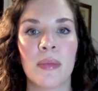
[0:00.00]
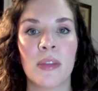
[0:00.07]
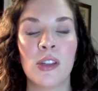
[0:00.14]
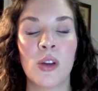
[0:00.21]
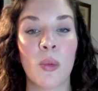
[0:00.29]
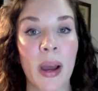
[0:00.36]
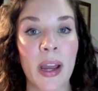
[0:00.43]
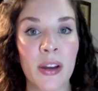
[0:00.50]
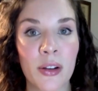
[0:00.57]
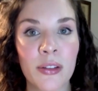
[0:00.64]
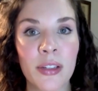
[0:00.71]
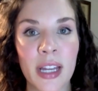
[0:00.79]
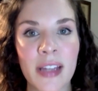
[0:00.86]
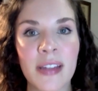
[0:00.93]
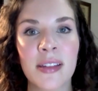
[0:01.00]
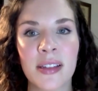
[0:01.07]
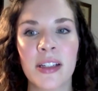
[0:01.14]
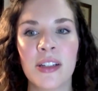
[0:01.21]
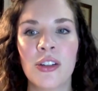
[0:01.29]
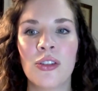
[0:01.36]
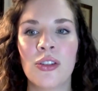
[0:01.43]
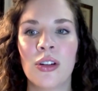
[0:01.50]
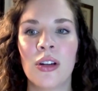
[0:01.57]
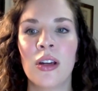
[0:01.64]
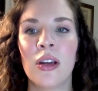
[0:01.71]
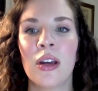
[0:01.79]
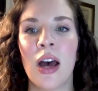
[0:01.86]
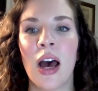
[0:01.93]
So my own is
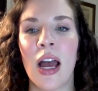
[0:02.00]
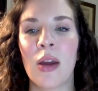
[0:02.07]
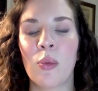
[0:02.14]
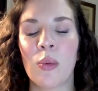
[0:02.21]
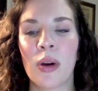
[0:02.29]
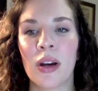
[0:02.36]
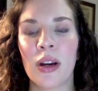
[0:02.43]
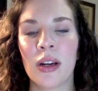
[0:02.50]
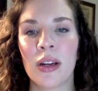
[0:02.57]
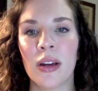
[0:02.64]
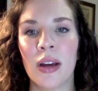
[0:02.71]
literature. I work